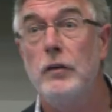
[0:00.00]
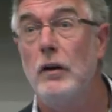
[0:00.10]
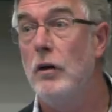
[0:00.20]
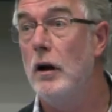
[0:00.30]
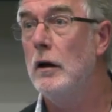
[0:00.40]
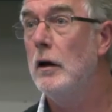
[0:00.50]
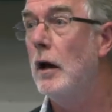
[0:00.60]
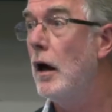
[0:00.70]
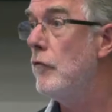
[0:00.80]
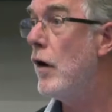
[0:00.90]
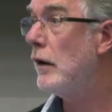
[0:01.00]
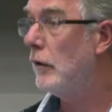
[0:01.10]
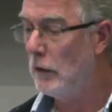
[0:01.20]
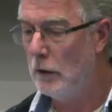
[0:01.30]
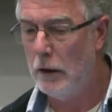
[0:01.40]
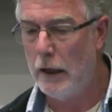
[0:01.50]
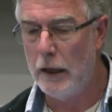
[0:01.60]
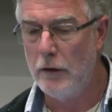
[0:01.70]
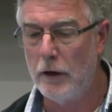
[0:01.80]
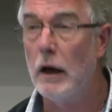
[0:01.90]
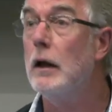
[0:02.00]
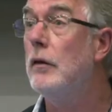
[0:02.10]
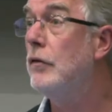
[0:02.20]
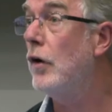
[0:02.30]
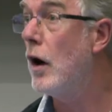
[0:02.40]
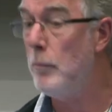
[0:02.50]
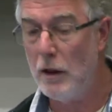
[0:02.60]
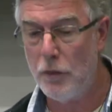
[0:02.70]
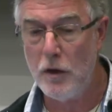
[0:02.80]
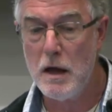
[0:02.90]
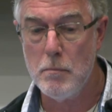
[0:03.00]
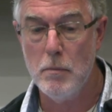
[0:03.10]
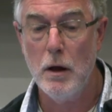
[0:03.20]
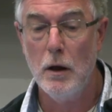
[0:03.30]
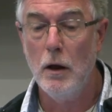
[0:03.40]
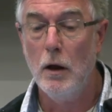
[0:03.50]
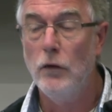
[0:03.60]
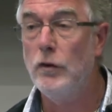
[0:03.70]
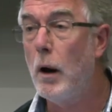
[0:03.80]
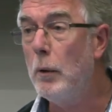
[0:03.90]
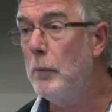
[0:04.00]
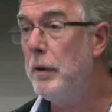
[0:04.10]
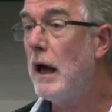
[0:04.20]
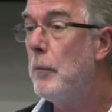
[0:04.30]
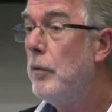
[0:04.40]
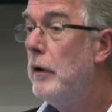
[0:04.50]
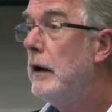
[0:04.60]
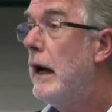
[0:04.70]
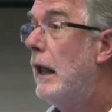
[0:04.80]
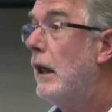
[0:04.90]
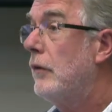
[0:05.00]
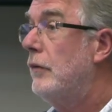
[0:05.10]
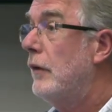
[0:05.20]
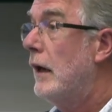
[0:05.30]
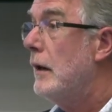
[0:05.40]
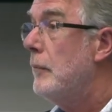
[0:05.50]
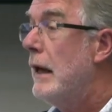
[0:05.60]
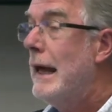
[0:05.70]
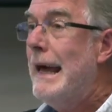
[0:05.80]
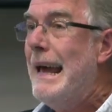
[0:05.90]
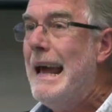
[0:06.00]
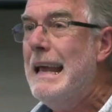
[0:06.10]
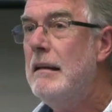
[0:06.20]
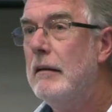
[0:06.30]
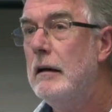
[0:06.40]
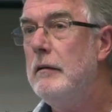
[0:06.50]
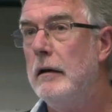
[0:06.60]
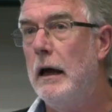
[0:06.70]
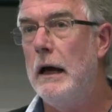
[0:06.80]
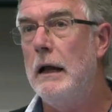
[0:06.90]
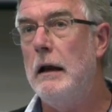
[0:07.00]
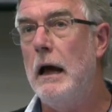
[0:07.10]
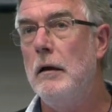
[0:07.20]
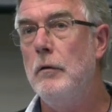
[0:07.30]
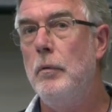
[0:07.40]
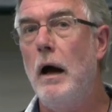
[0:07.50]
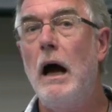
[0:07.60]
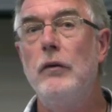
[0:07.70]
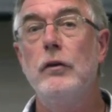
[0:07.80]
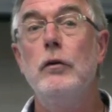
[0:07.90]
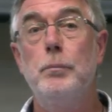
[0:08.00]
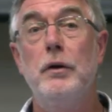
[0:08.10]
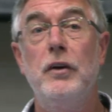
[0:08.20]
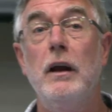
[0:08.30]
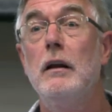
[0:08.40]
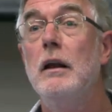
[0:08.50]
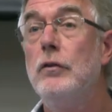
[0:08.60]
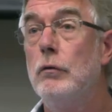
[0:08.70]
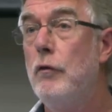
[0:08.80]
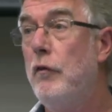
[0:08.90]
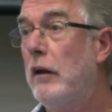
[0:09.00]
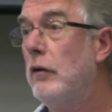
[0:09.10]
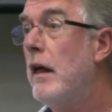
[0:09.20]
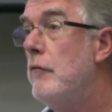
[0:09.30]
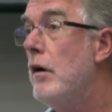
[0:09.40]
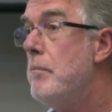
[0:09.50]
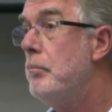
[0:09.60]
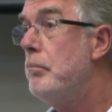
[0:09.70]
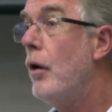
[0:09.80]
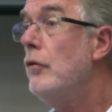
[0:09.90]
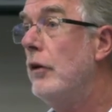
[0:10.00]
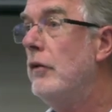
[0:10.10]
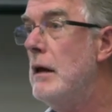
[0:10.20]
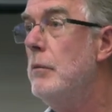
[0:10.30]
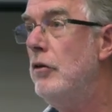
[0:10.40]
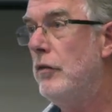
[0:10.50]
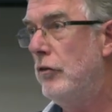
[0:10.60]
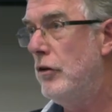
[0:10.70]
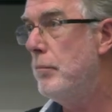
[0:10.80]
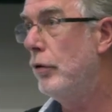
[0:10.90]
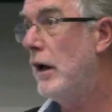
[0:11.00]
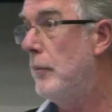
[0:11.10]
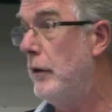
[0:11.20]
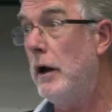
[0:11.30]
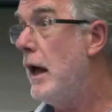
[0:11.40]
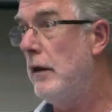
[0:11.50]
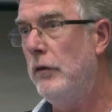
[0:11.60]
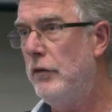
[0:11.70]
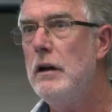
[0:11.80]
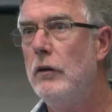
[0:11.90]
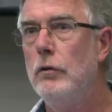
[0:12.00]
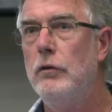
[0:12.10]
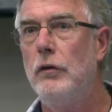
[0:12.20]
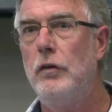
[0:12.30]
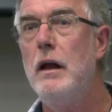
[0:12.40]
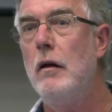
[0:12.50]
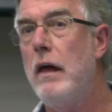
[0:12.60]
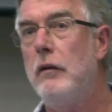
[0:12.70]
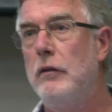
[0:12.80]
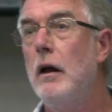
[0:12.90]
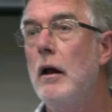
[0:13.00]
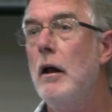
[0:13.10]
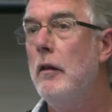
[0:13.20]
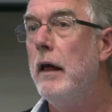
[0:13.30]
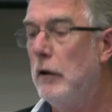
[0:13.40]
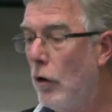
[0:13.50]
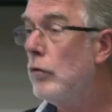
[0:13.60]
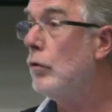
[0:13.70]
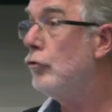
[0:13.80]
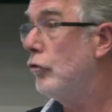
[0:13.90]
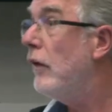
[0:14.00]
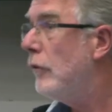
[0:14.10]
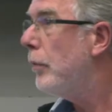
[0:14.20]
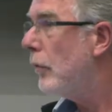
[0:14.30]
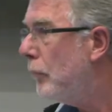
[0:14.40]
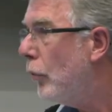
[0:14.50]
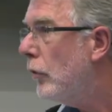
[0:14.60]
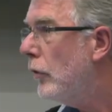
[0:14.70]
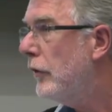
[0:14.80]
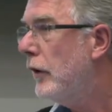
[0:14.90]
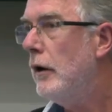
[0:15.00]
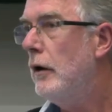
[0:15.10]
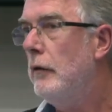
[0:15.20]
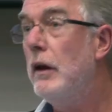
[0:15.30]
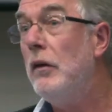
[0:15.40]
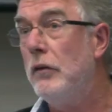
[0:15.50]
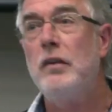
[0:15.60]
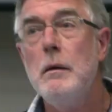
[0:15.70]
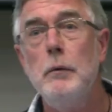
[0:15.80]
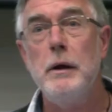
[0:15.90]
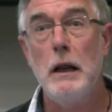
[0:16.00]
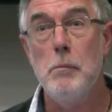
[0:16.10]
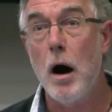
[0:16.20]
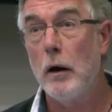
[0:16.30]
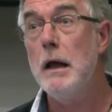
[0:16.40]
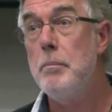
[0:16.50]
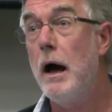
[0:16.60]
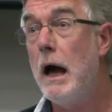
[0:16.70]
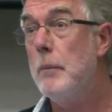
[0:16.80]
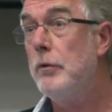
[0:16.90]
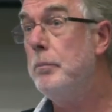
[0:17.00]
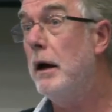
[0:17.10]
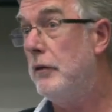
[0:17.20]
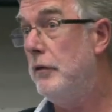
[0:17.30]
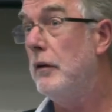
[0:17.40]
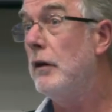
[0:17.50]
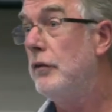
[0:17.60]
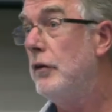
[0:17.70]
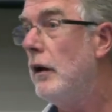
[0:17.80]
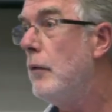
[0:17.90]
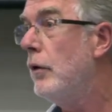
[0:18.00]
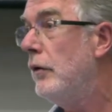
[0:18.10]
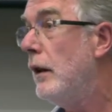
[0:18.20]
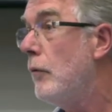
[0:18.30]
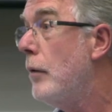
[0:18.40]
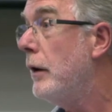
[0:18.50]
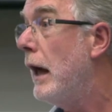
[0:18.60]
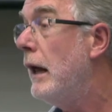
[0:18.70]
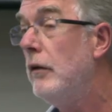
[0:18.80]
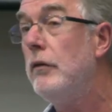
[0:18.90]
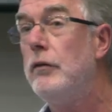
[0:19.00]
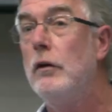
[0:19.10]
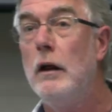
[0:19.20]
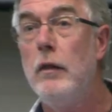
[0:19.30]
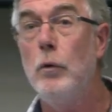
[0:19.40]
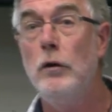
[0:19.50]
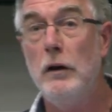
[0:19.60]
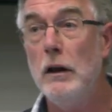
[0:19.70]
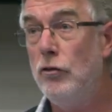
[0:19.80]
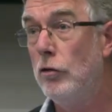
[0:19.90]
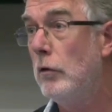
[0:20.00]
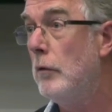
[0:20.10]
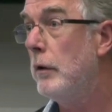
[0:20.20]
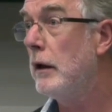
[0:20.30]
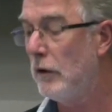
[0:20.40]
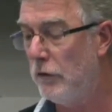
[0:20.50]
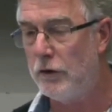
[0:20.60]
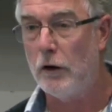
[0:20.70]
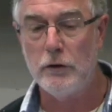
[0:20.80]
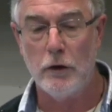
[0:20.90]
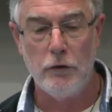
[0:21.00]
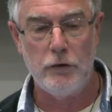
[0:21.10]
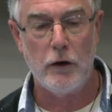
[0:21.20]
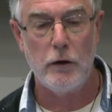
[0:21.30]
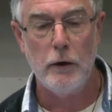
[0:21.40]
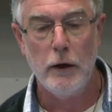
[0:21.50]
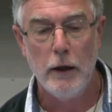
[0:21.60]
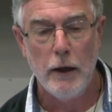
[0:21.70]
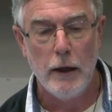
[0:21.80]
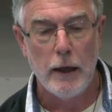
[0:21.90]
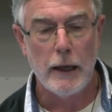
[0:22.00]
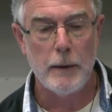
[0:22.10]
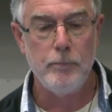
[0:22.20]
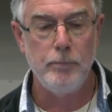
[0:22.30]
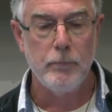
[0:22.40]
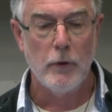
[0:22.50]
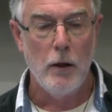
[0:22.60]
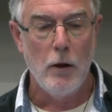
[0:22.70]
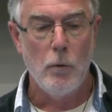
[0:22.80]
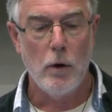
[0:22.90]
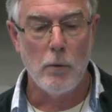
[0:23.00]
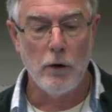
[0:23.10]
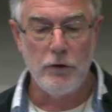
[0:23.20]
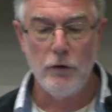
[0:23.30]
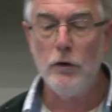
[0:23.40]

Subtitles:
such a vital and a timely theme. So I want to pick up where Alex ended and ask you particularly to reflect on that very potent image that she put up that I hadn't seen until just then of that local transport board. There didn't seem to be any Māori, perhaps, but there certainly weren't any women, and certainly there weren't any children being consulted. So. What I want to